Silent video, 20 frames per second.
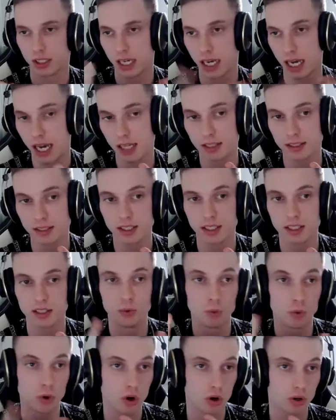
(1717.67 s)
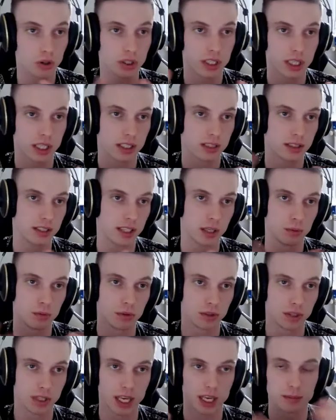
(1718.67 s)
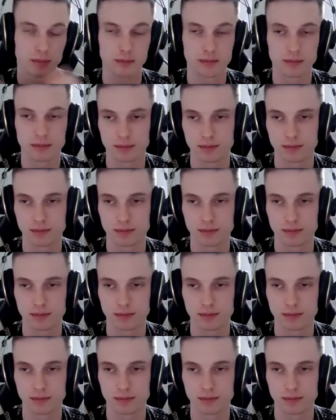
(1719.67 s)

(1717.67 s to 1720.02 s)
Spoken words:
and then work, and they will come.